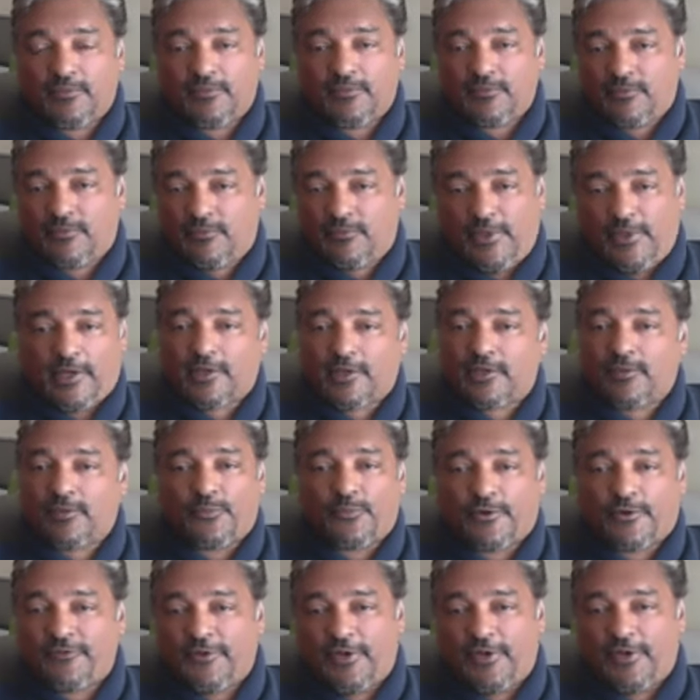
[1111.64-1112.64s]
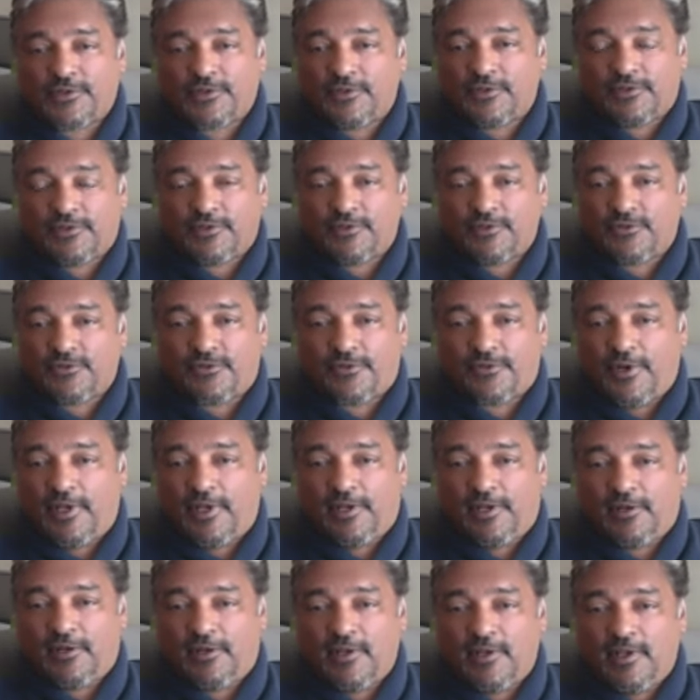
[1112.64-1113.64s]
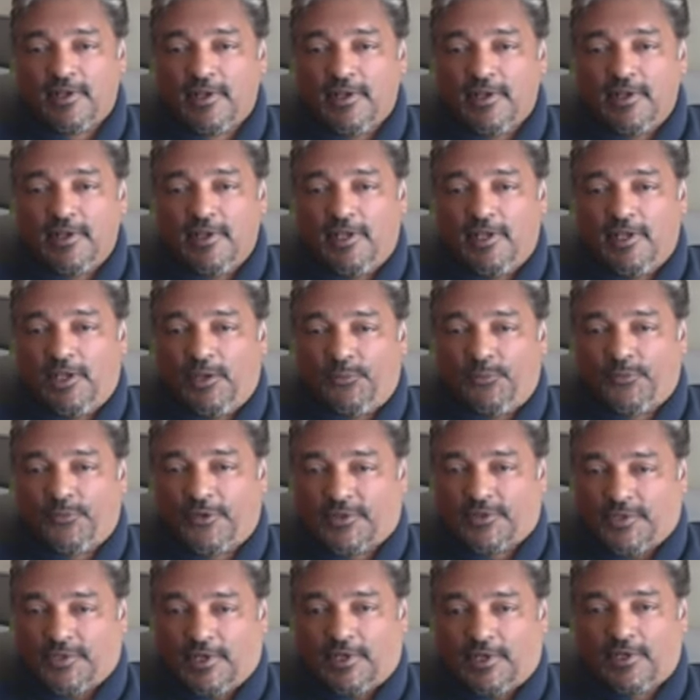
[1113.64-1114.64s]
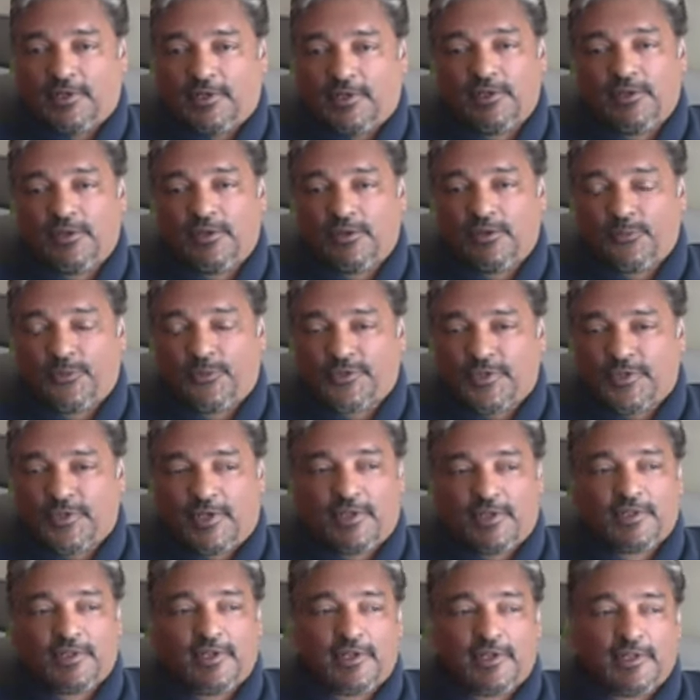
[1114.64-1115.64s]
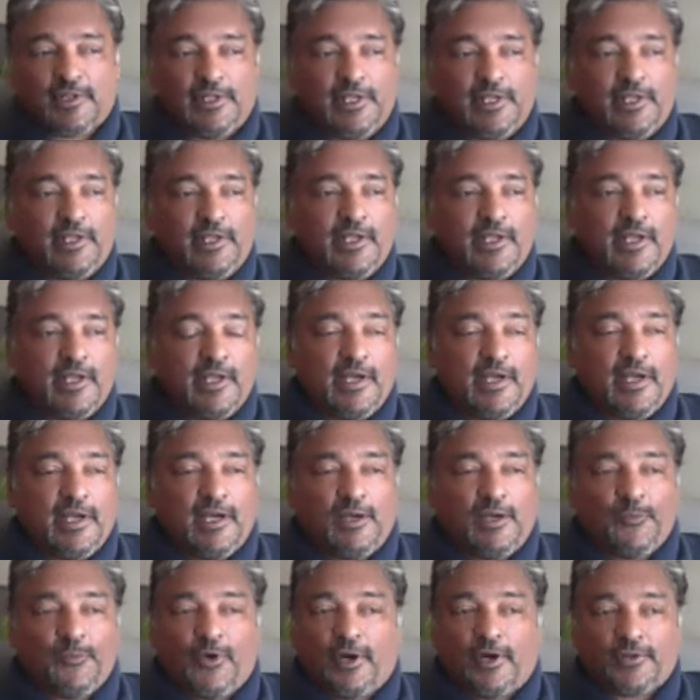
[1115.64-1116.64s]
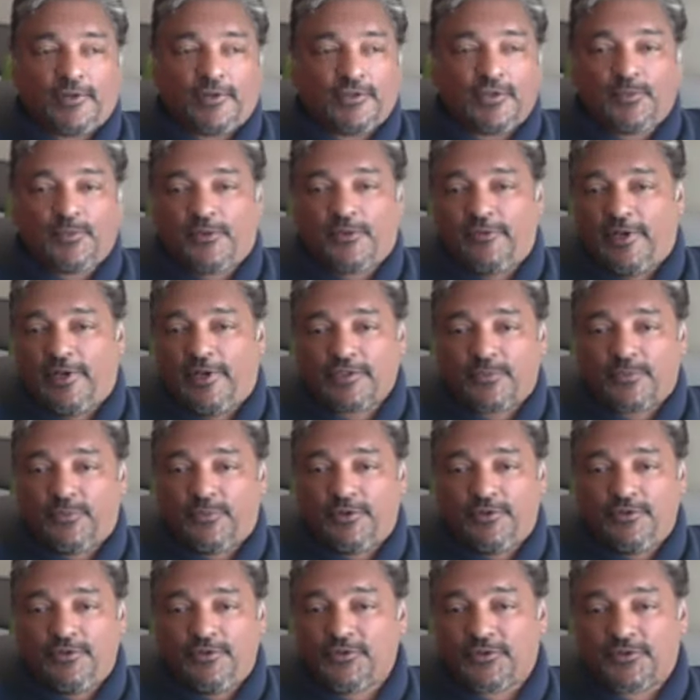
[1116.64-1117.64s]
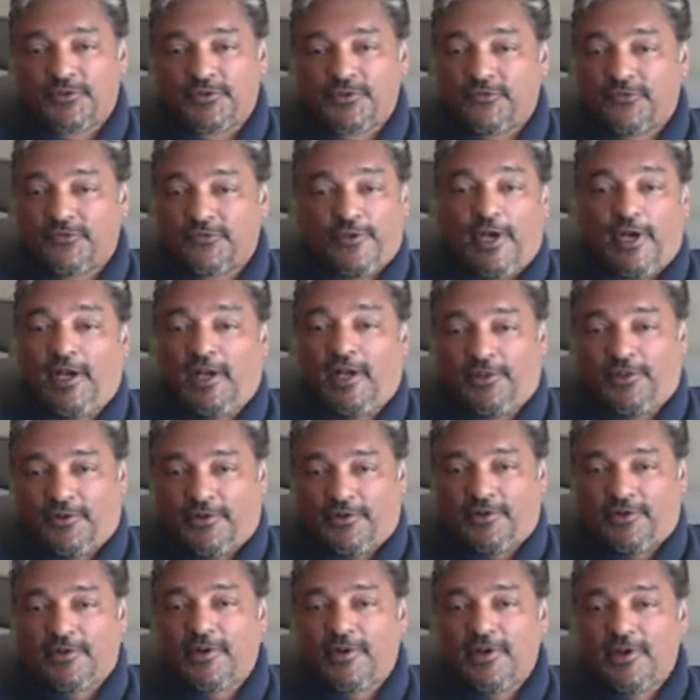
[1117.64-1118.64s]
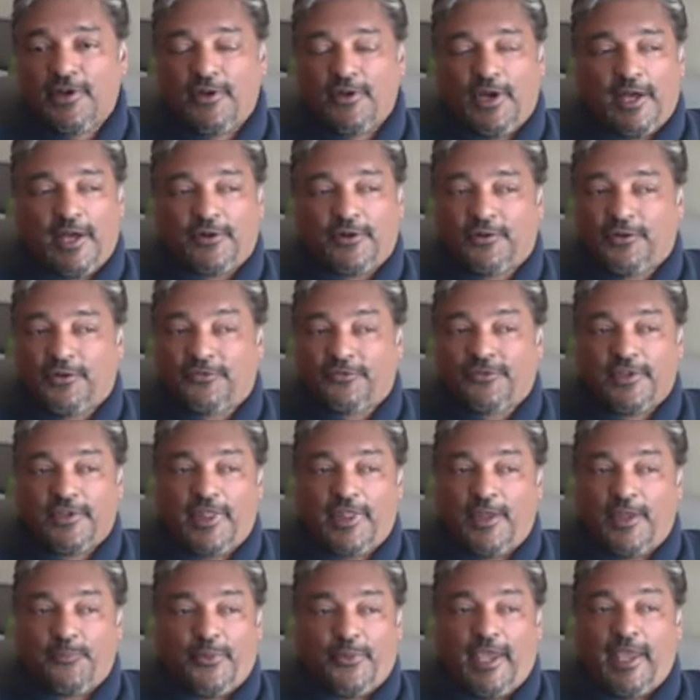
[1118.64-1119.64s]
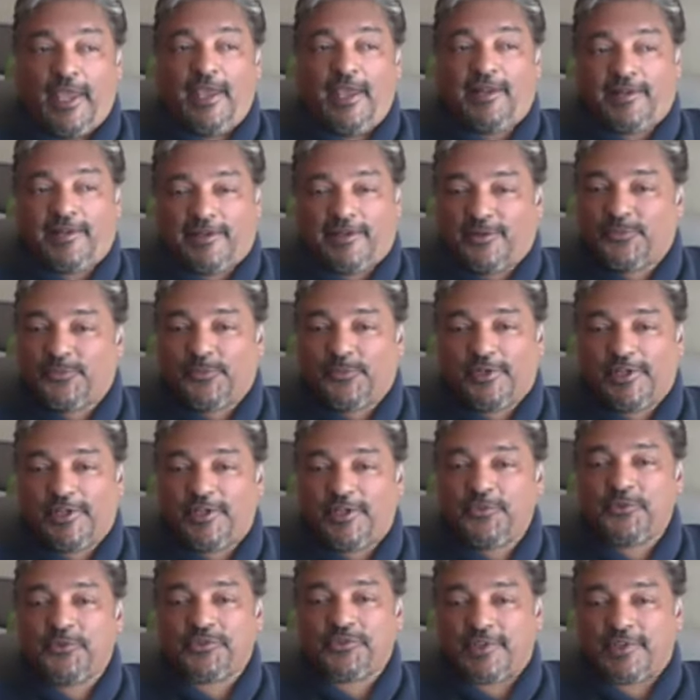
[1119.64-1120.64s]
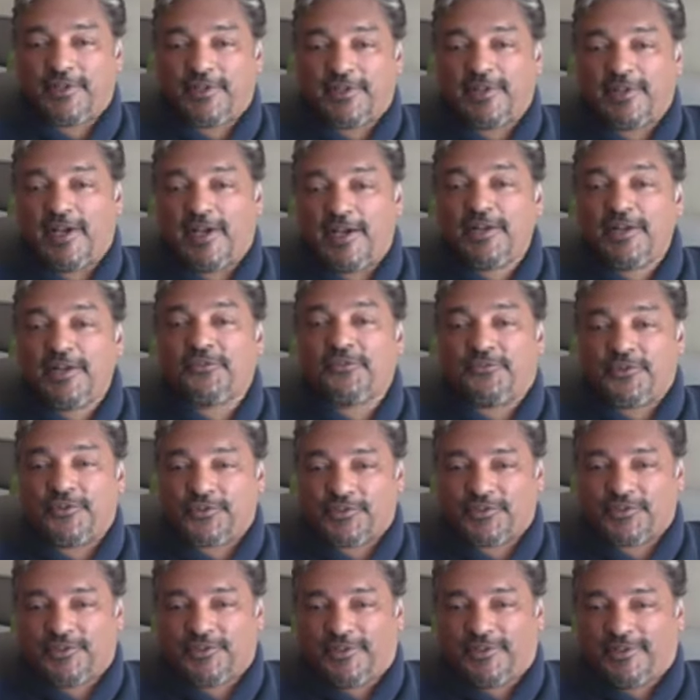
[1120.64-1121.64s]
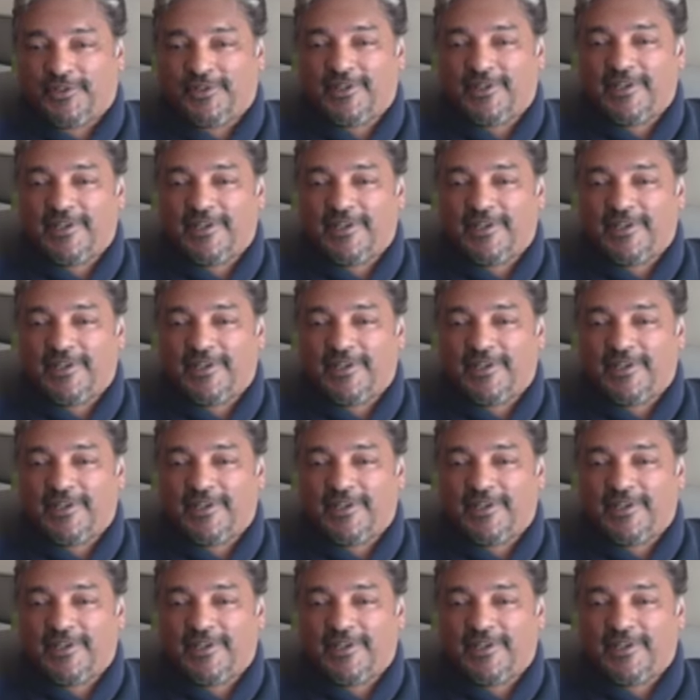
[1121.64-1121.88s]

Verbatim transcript: medical professionals who train him particularly. Our supervising producer's father, I don't know if they paid him, but he was an unofficial